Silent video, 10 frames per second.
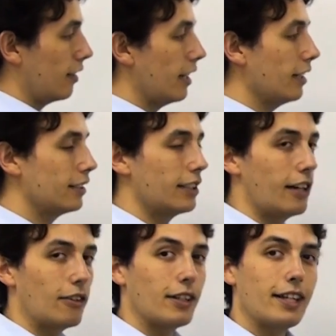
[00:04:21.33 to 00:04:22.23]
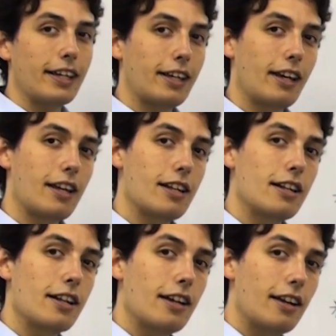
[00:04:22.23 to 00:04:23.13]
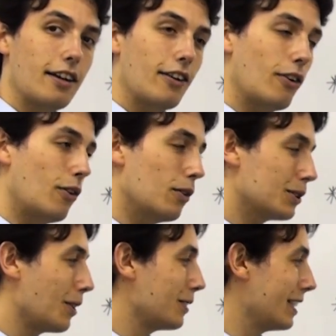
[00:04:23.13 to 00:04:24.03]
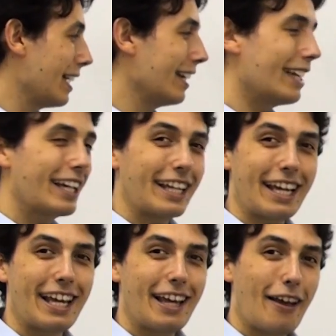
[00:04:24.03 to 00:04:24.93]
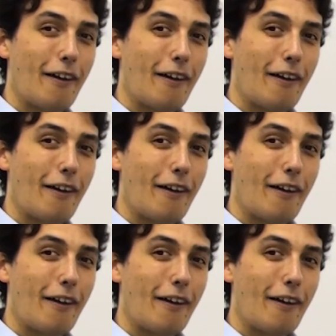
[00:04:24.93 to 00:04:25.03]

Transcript: Next sound. It can also sound like,